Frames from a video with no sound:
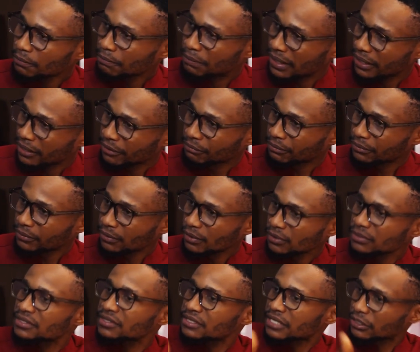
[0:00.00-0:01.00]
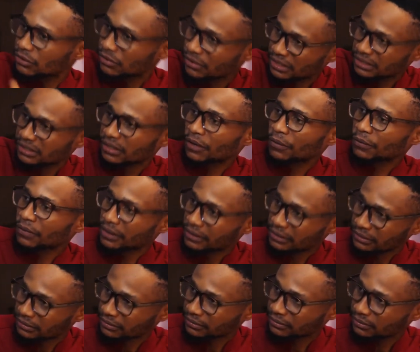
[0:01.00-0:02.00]
Babe, on Saturday is our
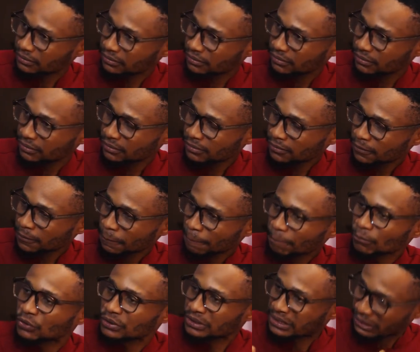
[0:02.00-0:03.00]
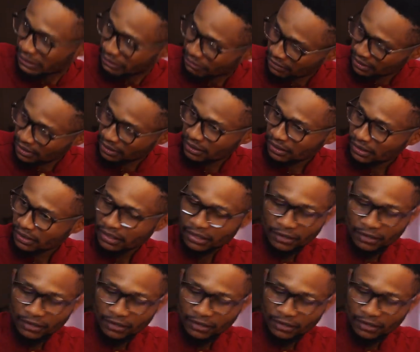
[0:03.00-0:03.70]
wedding. You're telling me